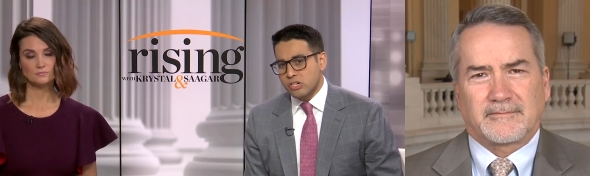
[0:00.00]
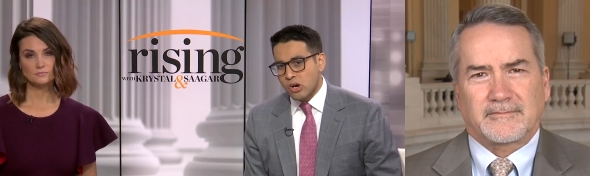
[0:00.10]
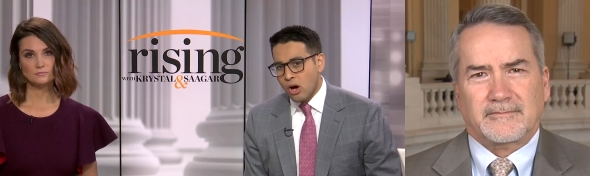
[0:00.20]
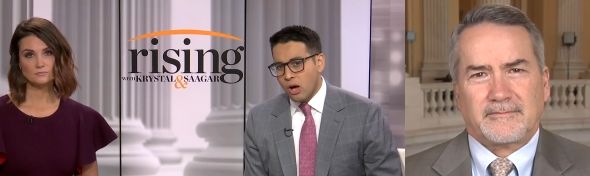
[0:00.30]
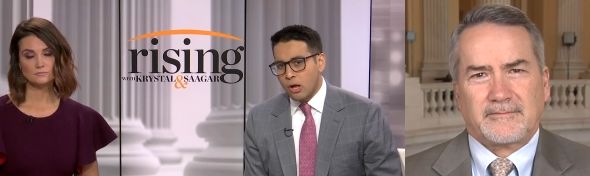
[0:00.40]
Speaker 1: to
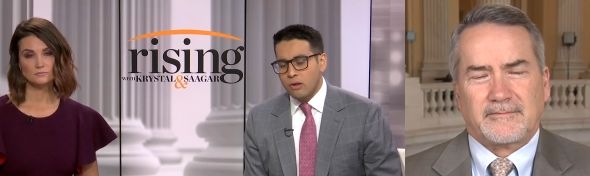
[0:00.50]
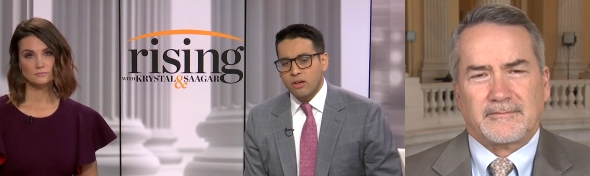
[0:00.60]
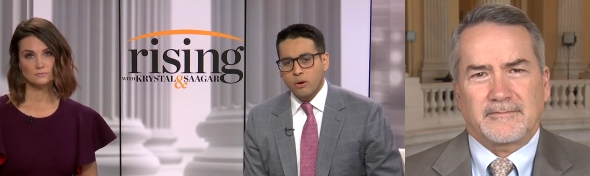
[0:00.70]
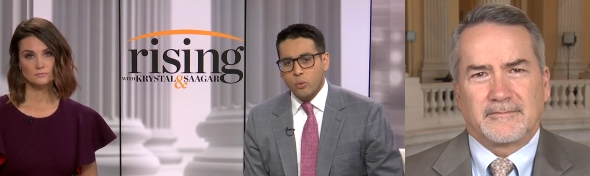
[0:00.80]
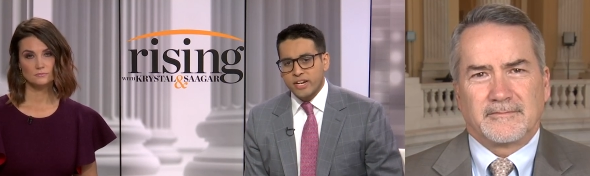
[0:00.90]

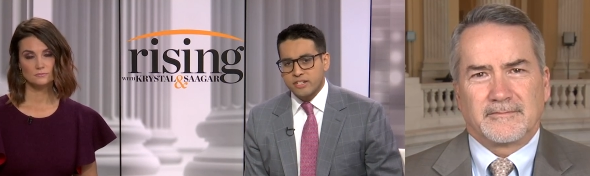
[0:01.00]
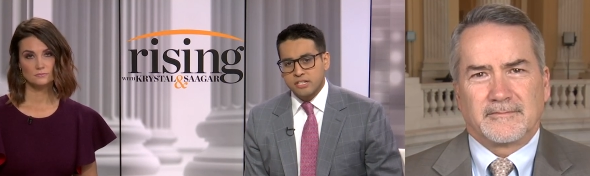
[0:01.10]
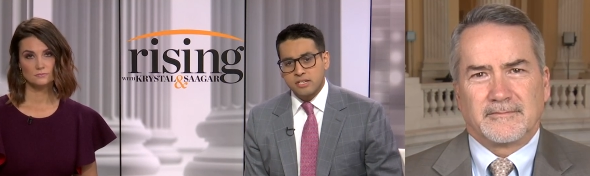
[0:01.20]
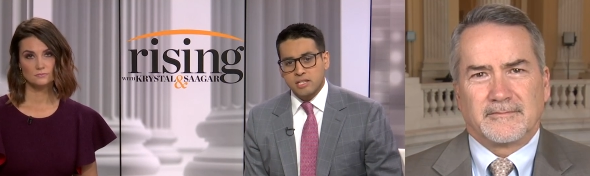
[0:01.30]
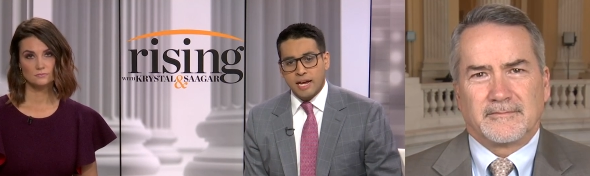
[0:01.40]
call
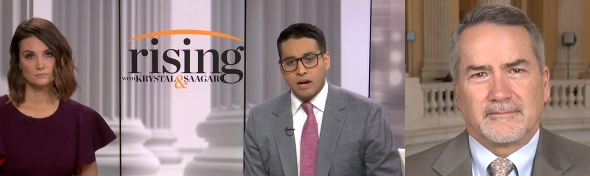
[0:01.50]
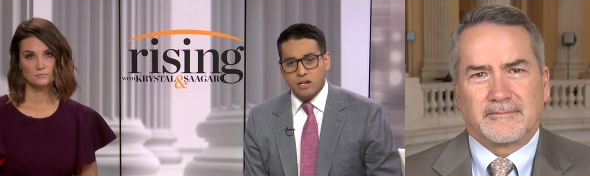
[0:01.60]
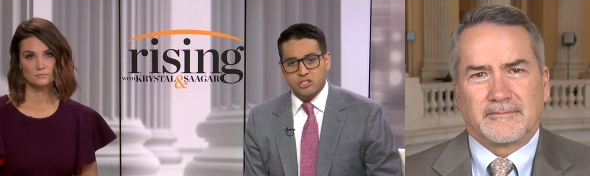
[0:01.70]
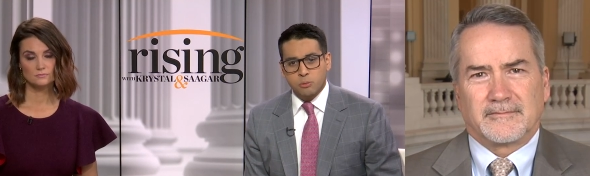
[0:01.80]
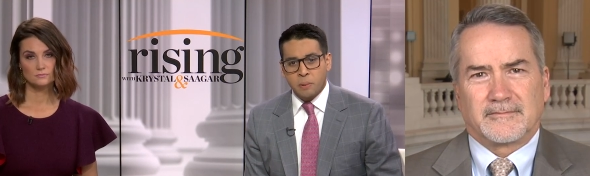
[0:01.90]
witnesses like
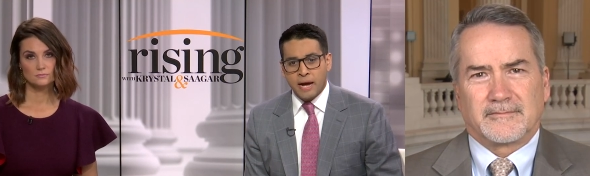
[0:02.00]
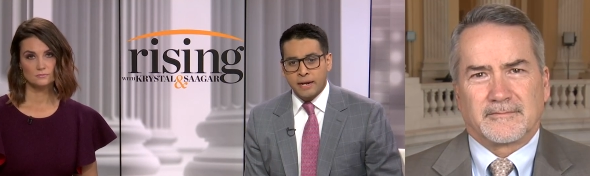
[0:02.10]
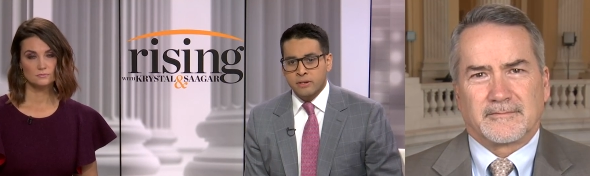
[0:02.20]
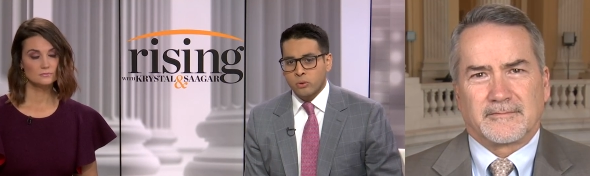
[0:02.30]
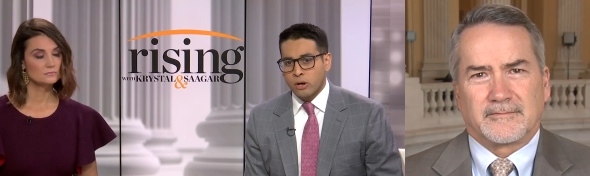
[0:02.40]
Hunter
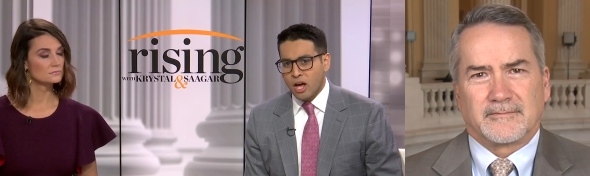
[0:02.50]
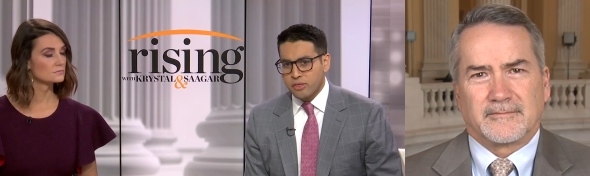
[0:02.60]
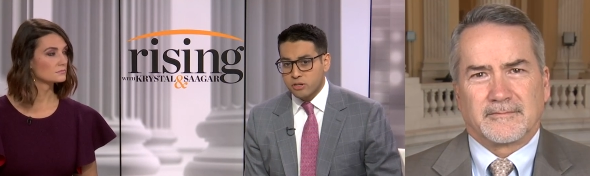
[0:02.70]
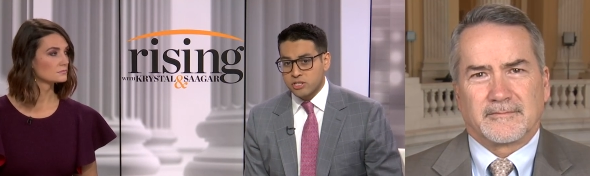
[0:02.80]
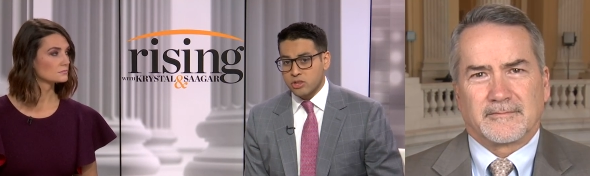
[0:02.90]
Biden or
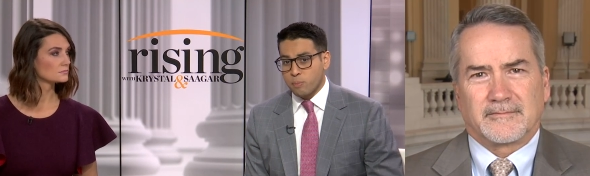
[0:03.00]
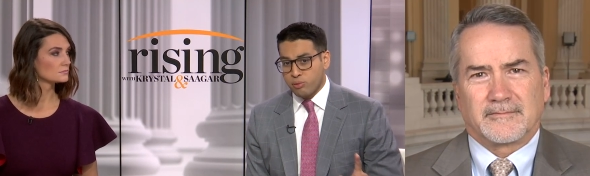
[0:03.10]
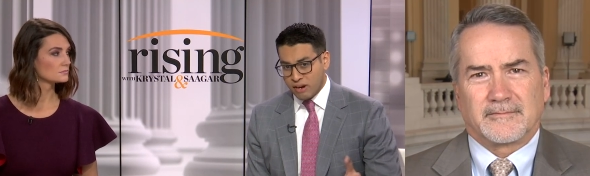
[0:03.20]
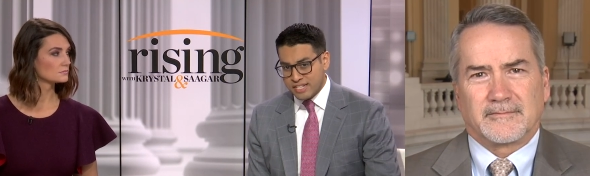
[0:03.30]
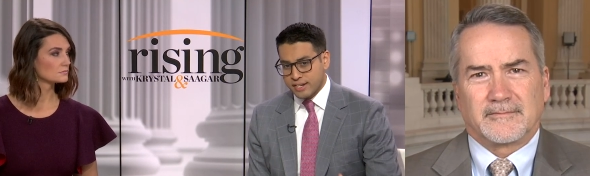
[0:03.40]
others that the
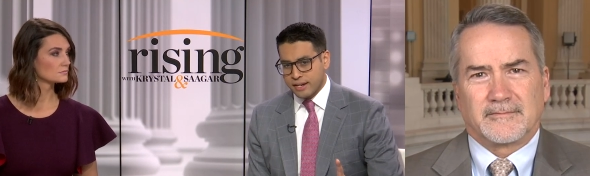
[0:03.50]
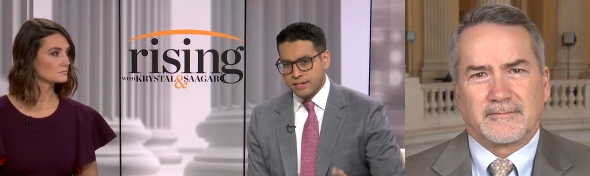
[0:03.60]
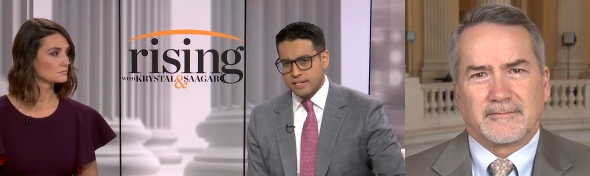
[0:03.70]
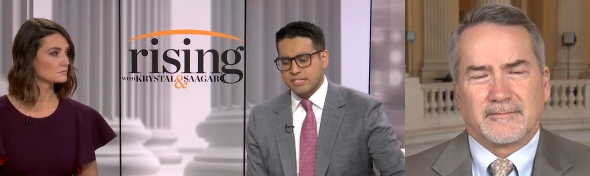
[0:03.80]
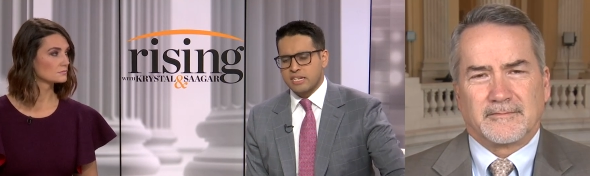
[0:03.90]
president and